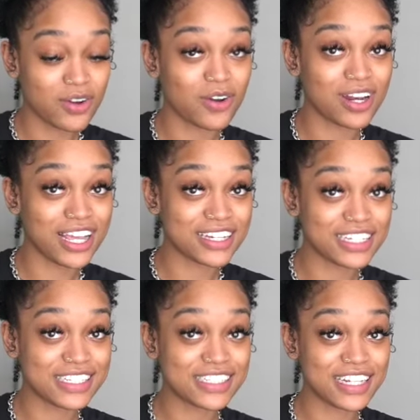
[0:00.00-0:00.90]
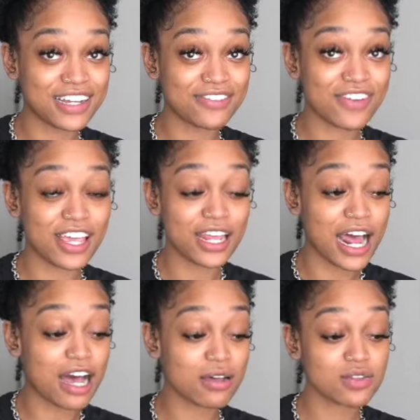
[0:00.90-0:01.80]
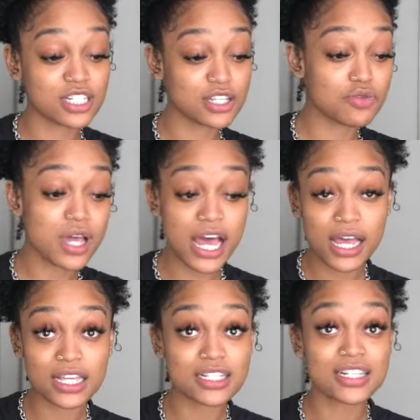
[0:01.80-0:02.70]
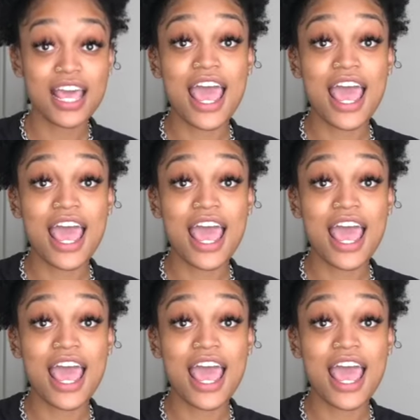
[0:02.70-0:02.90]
all that good stuff, and I'll see you guys